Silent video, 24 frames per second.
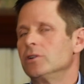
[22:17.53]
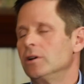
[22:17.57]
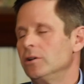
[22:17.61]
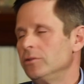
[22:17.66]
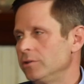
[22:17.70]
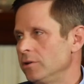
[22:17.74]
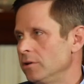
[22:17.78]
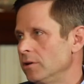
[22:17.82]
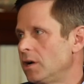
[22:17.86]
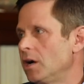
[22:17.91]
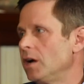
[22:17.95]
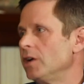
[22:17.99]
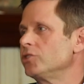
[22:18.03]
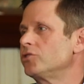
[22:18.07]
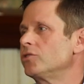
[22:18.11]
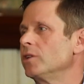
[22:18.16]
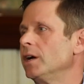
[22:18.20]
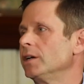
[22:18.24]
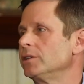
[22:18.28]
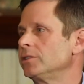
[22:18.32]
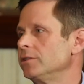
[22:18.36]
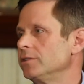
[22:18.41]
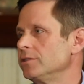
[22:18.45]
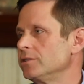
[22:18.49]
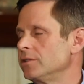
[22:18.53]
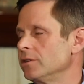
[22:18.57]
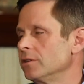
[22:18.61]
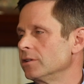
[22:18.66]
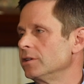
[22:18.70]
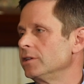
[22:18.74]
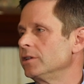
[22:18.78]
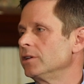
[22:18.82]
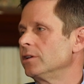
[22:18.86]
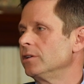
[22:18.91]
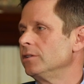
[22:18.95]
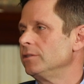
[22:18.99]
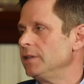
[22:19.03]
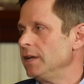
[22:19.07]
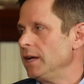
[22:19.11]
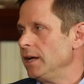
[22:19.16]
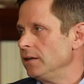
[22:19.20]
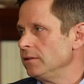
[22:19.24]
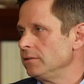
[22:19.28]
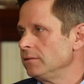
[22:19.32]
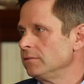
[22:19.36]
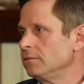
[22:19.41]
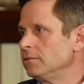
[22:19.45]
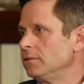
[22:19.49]
oh no contractors are going to go
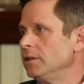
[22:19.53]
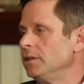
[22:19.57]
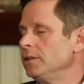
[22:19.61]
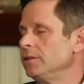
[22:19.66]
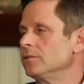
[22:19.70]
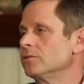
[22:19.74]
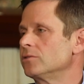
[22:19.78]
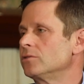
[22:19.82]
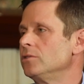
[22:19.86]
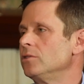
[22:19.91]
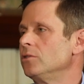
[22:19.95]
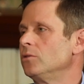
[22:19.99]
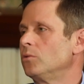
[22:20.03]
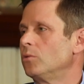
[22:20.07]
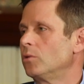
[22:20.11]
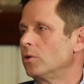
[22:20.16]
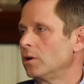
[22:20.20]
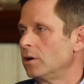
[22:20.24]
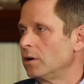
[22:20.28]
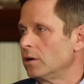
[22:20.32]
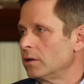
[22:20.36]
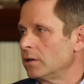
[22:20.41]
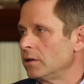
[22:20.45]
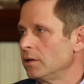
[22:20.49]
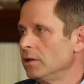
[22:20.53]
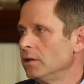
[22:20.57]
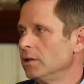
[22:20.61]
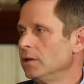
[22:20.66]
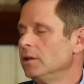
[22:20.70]
down, right? There's no work.